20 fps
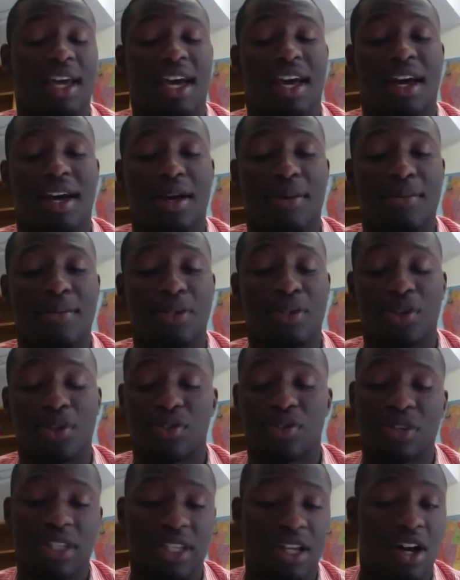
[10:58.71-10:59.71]
So
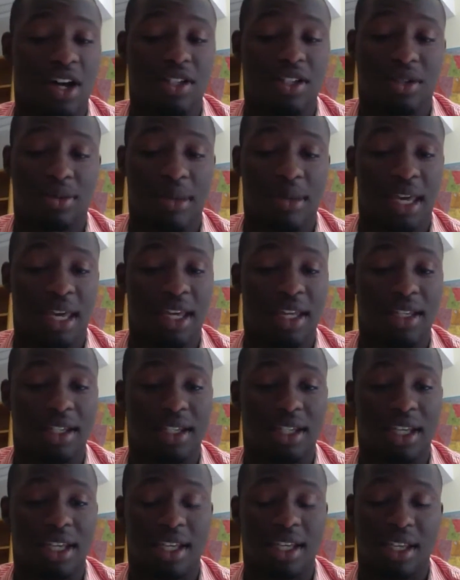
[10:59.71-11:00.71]
it's really awesome, and
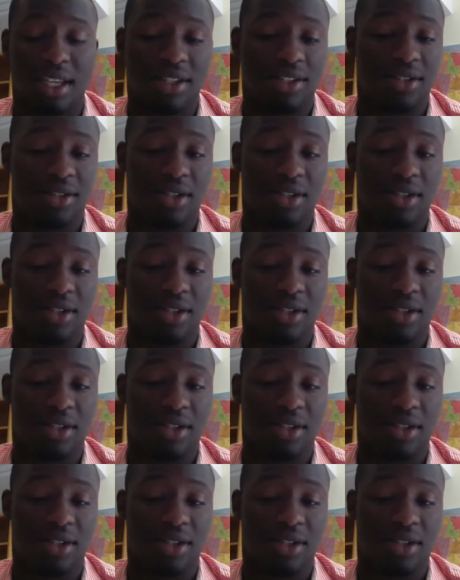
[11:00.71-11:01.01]
it's